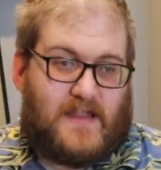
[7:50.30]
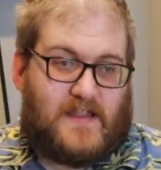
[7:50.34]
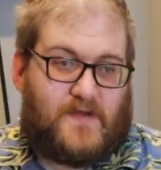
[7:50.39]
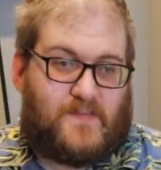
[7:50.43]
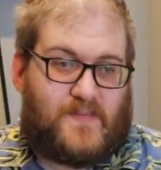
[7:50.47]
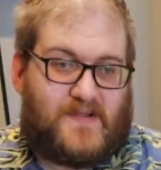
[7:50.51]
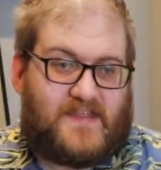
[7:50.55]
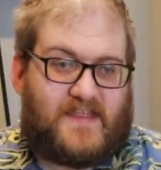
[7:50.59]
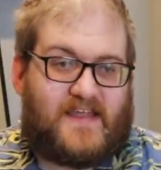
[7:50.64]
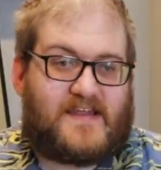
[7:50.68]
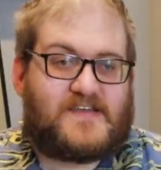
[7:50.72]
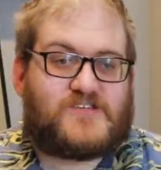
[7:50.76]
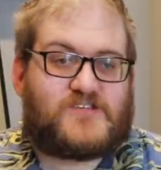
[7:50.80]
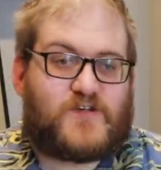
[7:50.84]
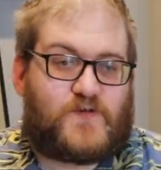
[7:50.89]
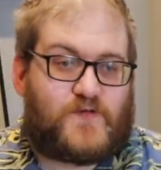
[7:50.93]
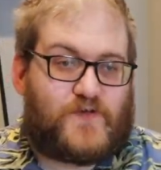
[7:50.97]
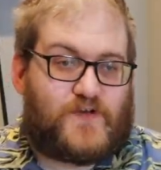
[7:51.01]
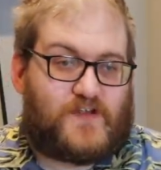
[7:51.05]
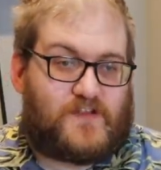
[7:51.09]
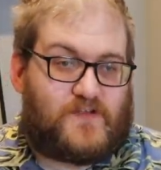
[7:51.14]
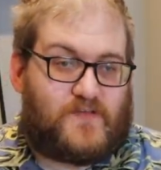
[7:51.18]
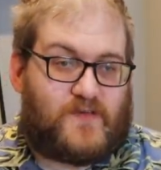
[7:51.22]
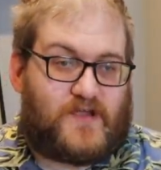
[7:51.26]
The potential
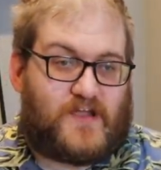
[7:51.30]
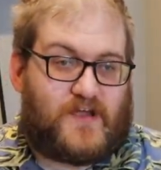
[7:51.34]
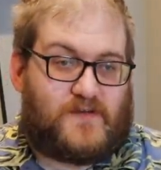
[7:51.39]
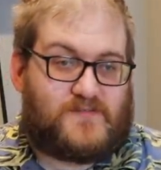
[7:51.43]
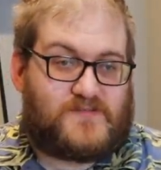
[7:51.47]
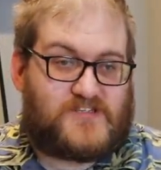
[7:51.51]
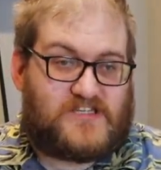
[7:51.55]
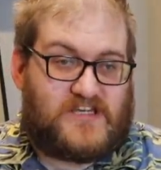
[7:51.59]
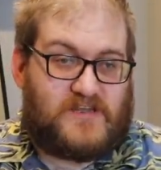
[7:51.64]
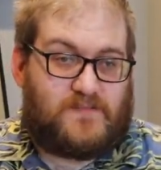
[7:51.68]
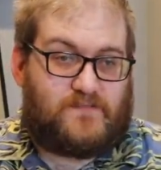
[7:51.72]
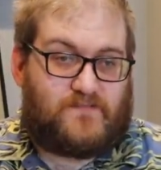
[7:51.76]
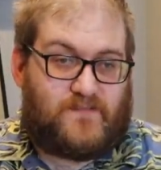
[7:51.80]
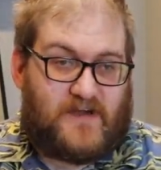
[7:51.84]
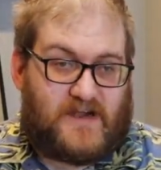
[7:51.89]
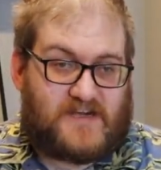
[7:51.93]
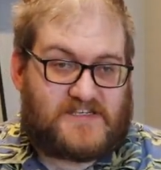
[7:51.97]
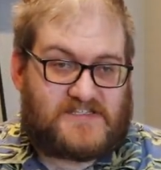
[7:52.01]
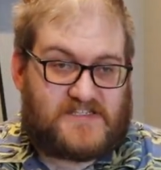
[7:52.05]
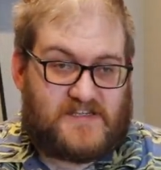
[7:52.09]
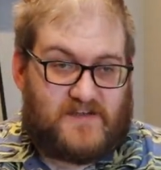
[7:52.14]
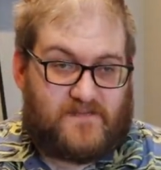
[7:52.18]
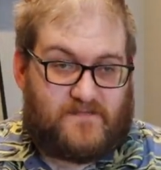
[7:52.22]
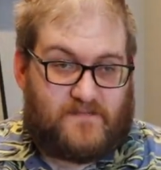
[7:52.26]
for it to become cheap
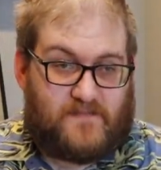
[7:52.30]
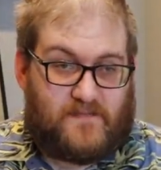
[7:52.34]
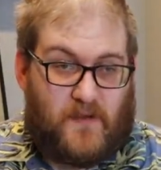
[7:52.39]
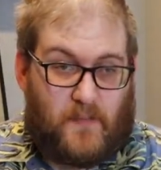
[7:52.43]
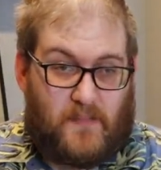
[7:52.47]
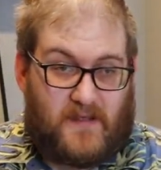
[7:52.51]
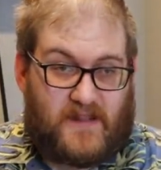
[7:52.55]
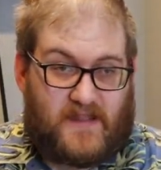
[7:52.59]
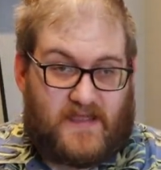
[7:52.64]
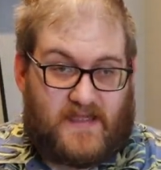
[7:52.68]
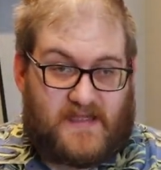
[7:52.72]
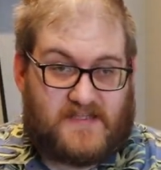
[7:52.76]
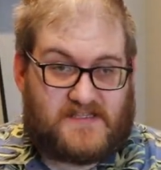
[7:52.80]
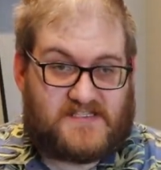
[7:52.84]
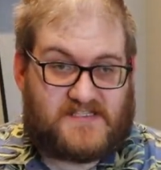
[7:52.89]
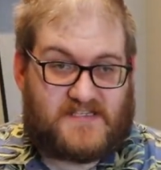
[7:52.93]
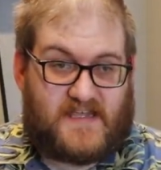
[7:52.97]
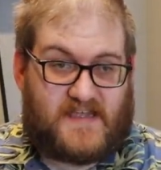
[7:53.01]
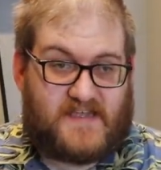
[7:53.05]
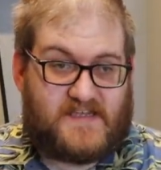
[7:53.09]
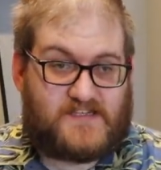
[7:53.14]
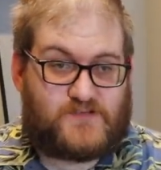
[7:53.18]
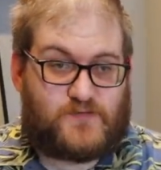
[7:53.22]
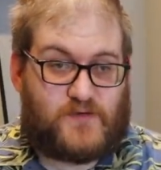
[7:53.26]
personal mobility in
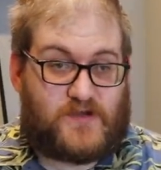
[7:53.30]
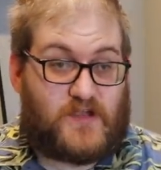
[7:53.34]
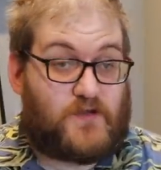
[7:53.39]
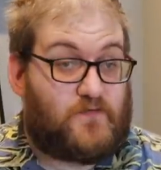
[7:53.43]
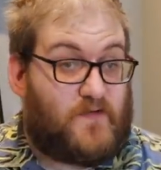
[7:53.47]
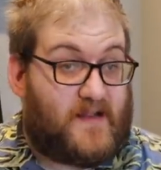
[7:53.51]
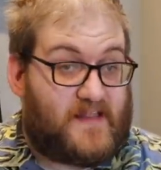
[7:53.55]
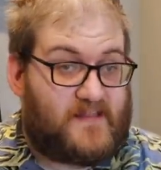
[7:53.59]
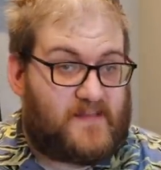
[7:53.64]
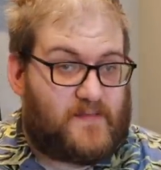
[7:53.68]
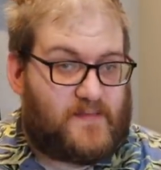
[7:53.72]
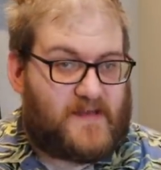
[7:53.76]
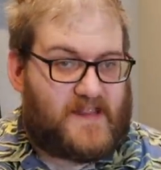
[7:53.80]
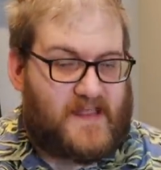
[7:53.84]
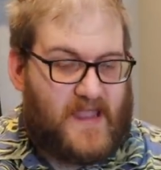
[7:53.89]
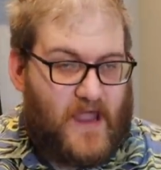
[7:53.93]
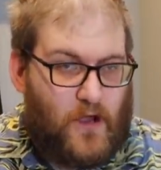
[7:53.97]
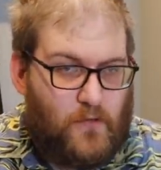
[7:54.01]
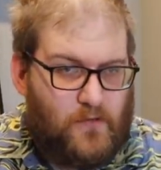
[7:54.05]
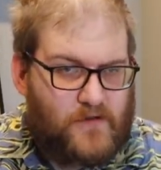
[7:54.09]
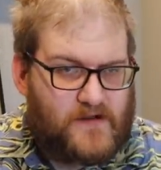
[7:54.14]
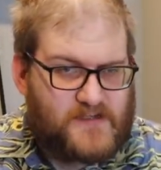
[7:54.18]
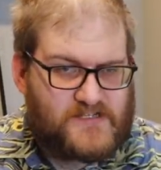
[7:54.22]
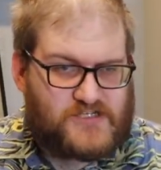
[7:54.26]
cities where you rent it by the
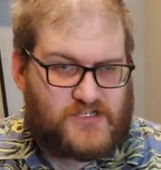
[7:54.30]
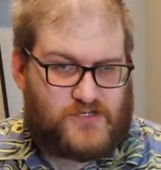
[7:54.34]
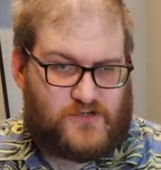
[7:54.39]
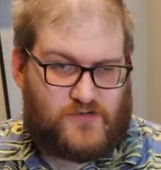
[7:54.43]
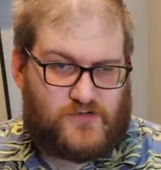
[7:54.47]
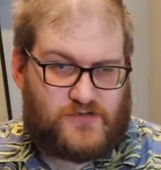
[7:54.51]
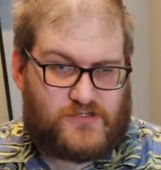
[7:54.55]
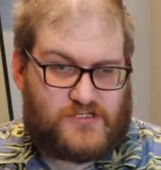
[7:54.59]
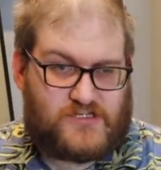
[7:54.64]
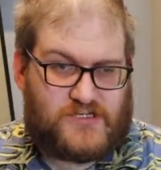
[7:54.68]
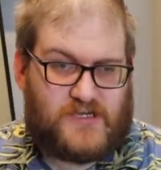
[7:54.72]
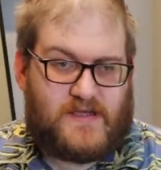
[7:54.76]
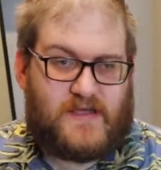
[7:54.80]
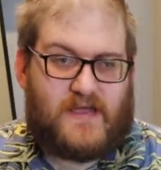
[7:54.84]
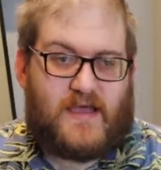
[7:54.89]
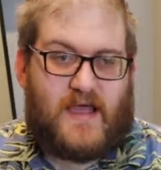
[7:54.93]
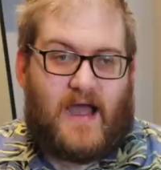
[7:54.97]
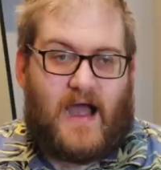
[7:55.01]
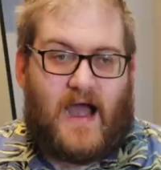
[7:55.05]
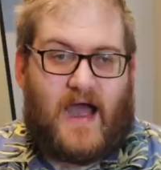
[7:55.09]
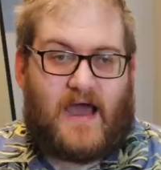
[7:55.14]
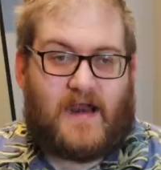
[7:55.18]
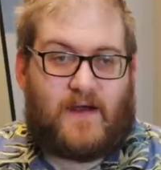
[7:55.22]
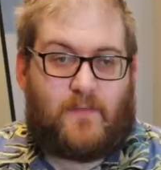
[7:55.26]
hour is huge,
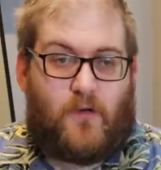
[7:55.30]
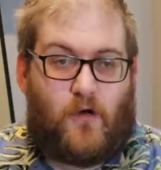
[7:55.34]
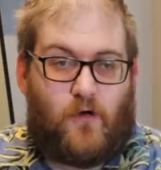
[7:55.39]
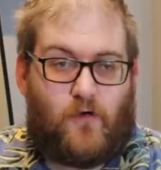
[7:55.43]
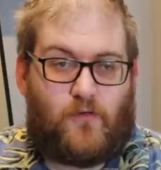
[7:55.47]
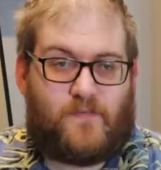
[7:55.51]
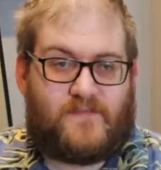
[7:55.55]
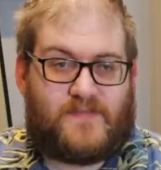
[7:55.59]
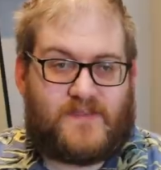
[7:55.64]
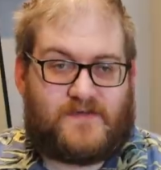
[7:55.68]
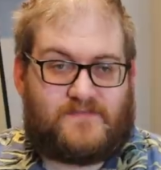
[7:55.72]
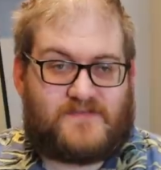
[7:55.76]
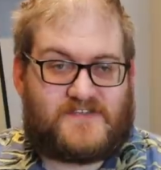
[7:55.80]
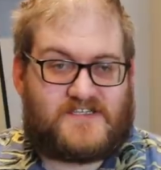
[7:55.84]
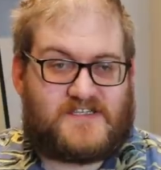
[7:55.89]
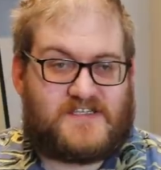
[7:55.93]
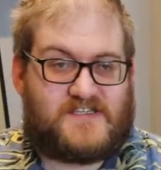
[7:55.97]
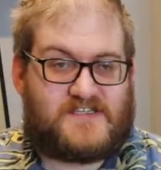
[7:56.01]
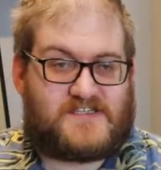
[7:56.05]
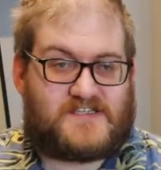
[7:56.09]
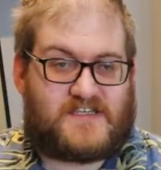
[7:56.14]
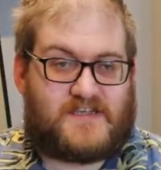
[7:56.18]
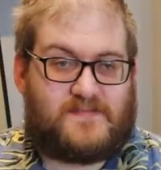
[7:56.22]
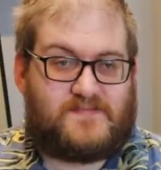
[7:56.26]
and I'm hoping that we
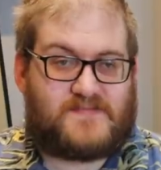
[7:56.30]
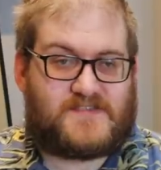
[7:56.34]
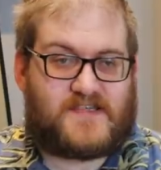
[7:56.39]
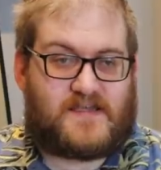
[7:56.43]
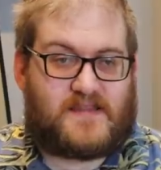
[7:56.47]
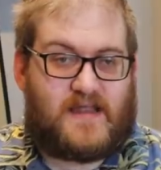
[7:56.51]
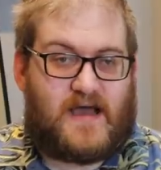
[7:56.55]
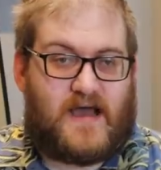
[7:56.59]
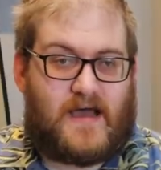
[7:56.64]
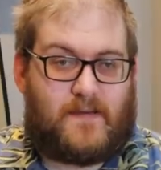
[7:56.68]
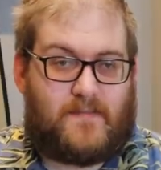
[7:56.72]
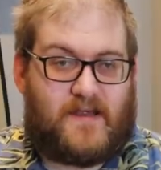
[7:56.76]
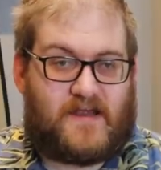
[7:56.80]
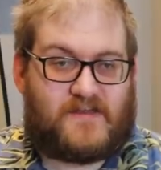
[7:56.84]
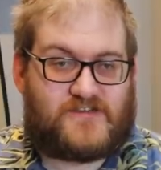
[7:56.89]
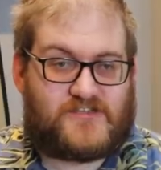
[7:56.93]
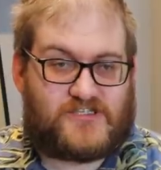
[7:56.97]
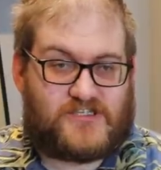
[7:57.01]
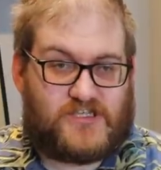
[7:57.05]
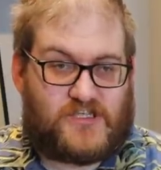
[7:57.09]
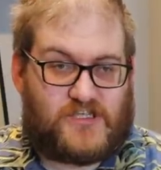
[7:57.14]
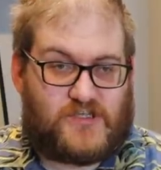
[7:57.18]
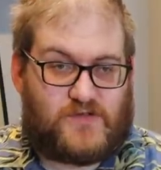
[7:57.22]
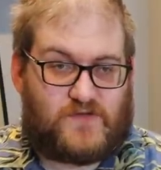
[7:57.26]
see schemes like that
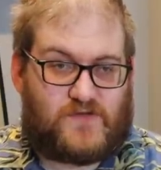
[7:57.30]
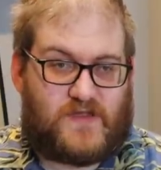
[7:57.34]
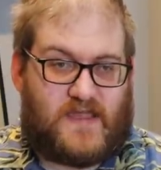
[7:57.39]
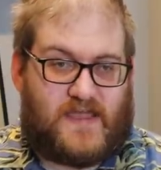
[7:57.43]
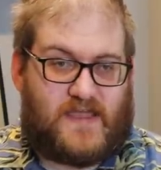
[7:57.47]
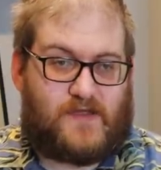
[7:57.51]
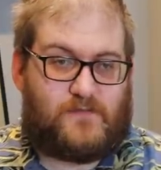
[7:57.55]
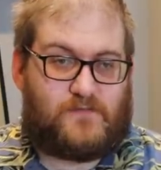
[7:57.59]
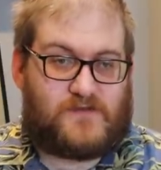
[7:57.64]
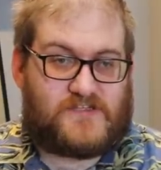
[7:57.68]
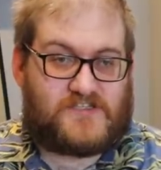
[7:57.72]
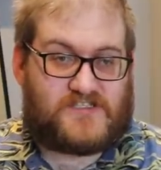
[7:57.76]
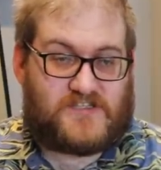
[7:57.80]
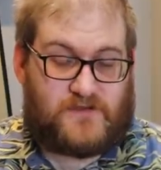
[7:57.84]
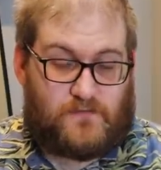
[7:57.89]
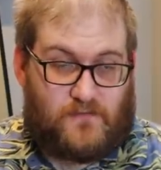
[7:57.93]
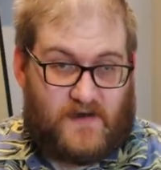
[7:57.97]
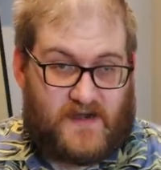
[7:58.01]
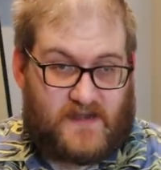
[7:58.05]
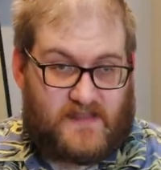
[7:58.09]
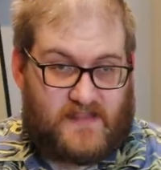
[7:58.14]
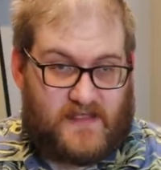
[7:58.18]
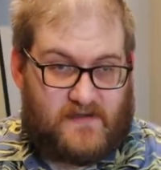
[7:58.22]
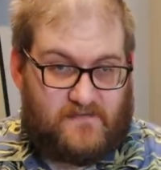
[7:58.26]
emerge in the UK once they're
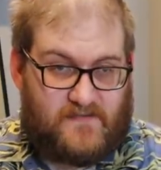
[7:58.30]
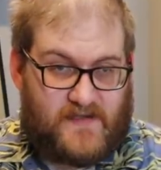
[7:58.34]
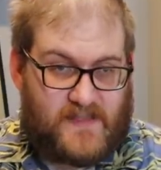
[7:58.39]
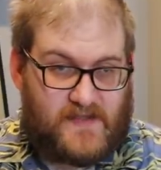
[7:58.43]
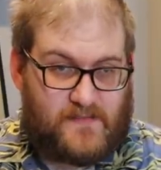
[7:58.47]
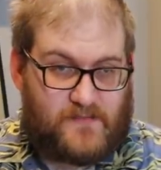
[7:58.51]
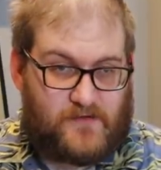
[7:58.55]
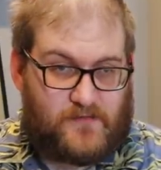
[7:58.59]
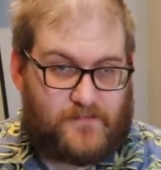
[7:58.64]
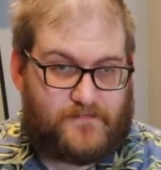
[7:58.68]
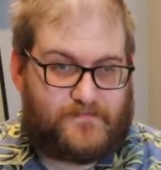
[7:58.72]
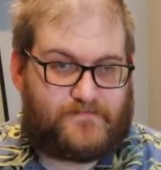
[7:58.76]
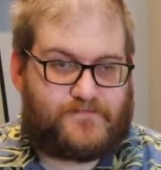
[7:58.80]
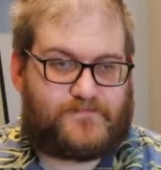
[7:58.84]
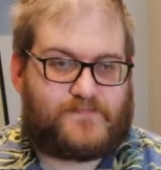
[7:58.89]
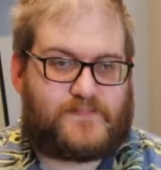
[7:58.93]
widely available.